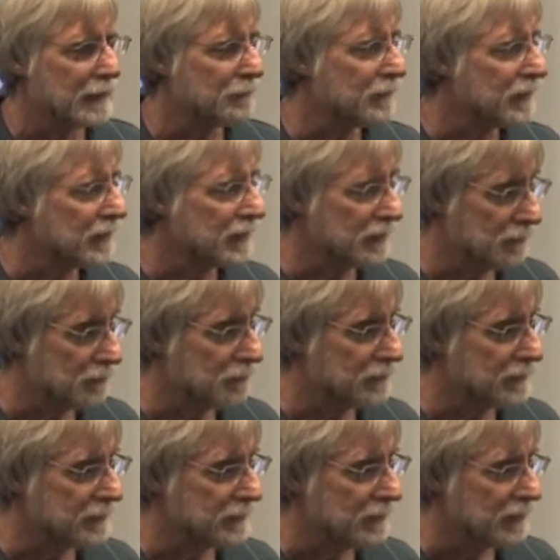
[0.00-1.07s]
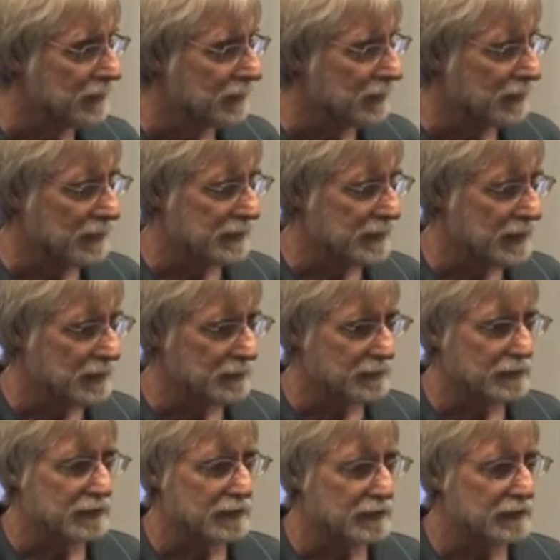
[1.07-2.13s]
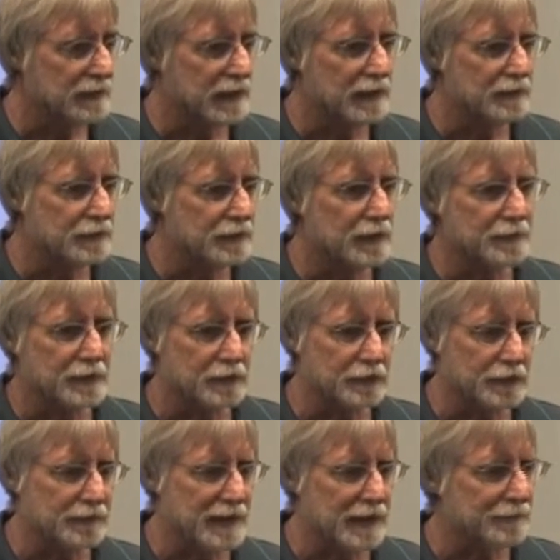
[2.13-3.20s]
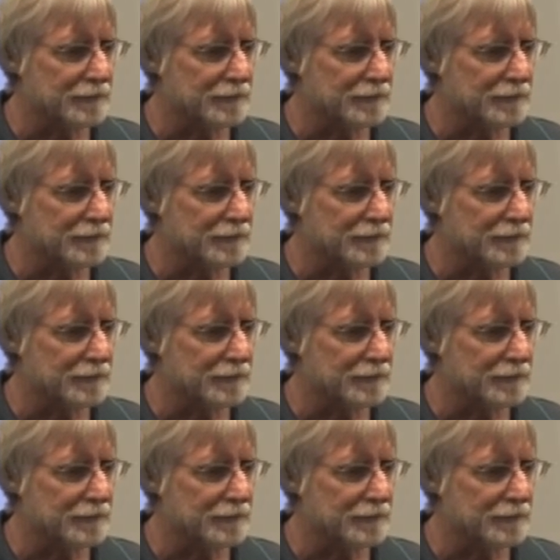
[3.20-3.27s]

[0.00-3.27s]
and we're getting a new one now in the Canary Islands off the coast of